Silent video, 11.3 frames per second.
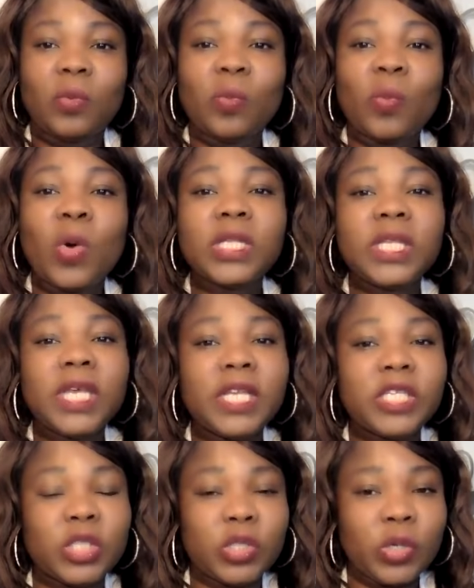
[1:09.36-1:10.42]
What
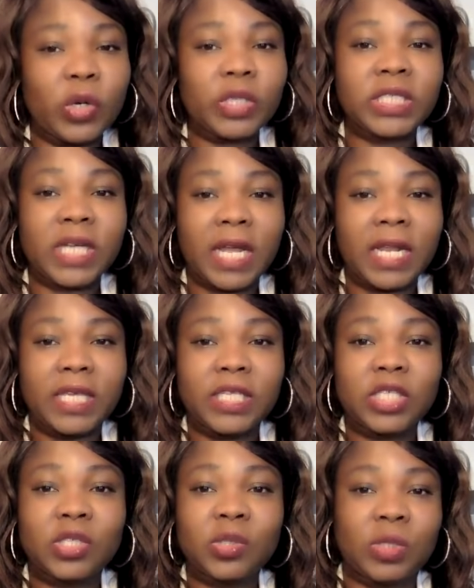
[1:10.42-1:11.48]
is your
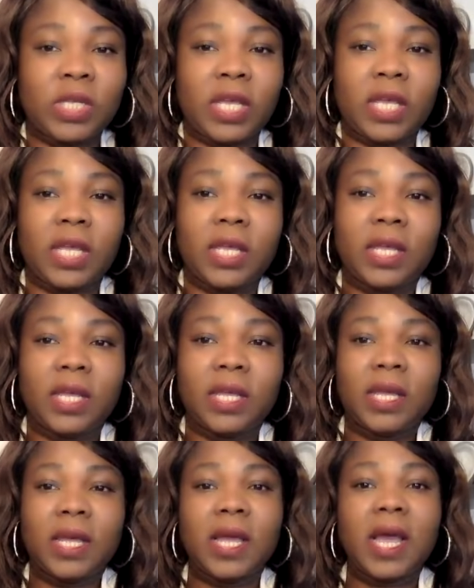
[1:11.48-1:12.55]
challenge today?
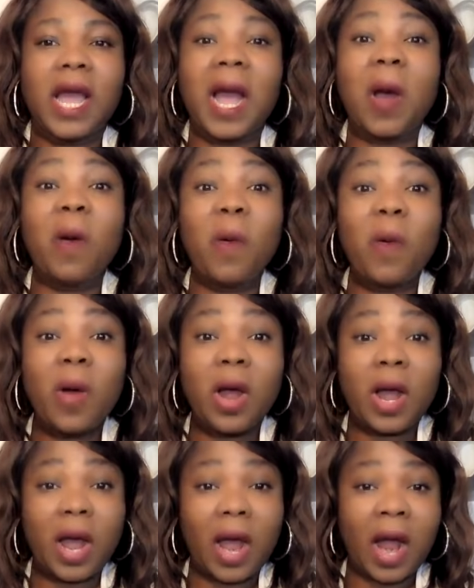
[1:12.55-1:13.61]
How
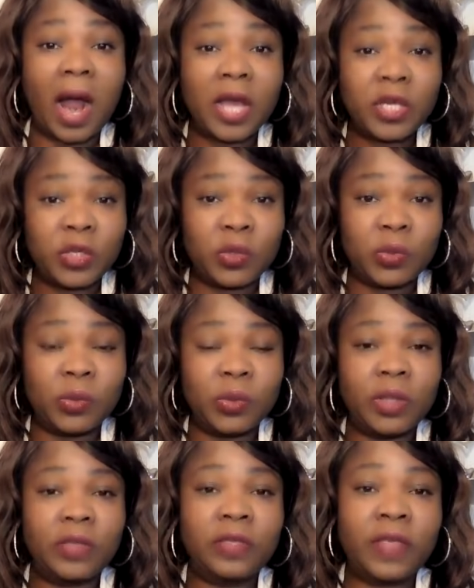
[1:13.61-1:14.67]
are
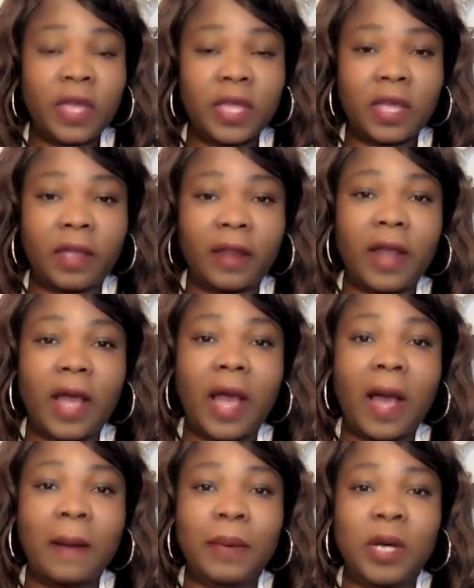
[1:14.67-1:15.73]
you thinking
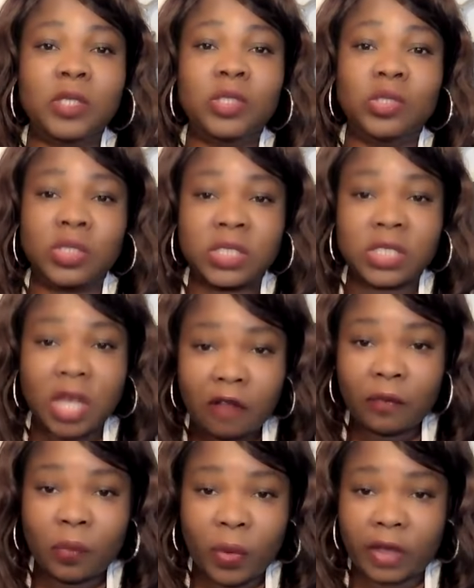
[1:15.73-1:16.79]
about your
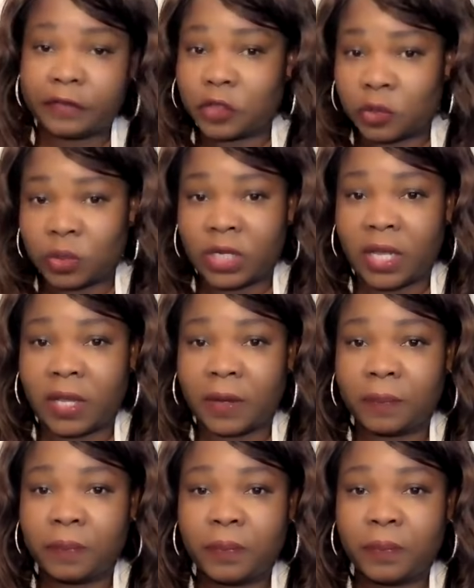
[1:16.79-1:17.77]
self worth today?